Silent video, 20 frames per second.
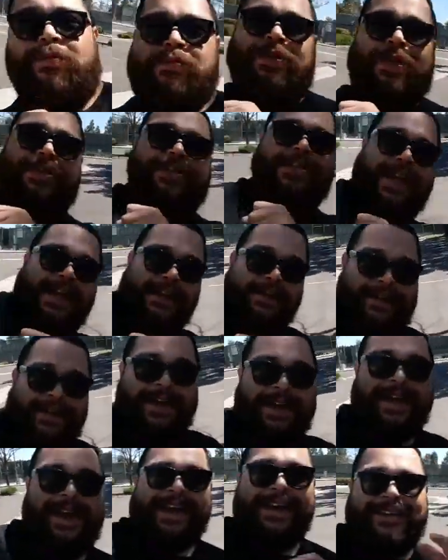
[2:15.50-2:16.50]
watch out.
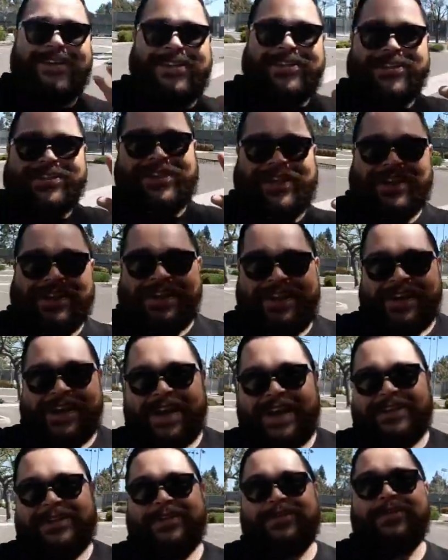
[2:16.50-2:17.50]
I was just kidding, guys.